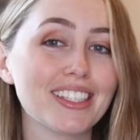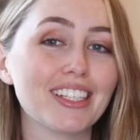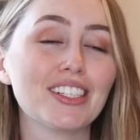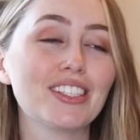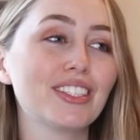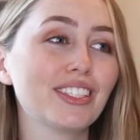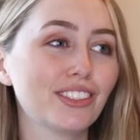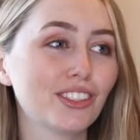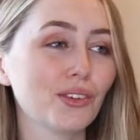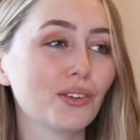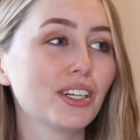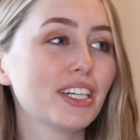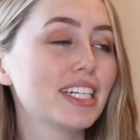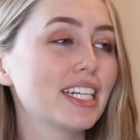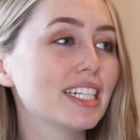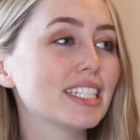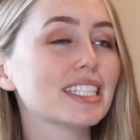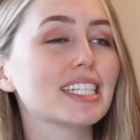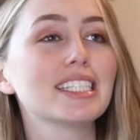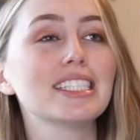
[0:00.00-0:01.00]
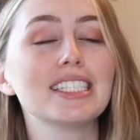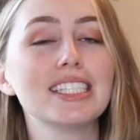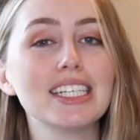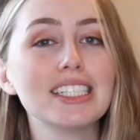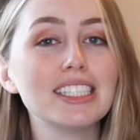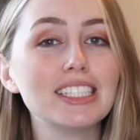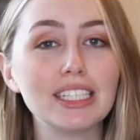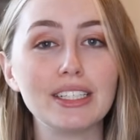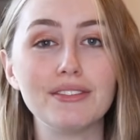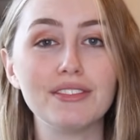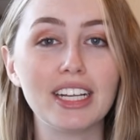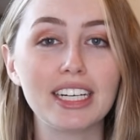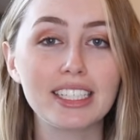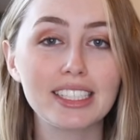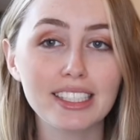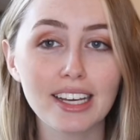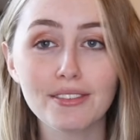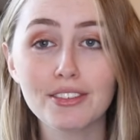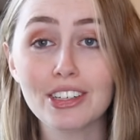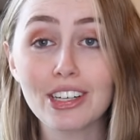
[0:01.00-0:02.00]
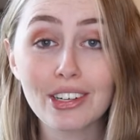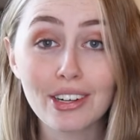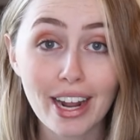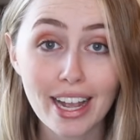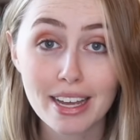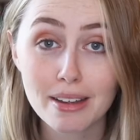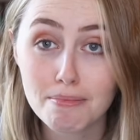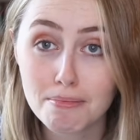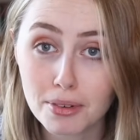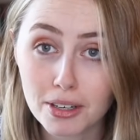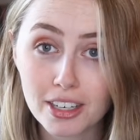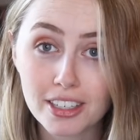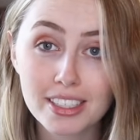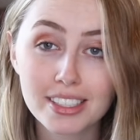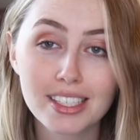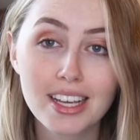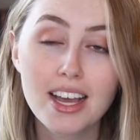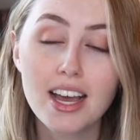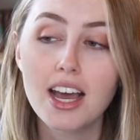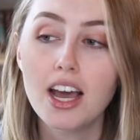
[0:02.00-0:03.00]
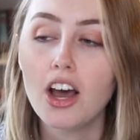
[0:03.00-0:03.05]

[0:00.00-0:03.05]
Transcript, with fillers: The story does consist of like seven or eight books.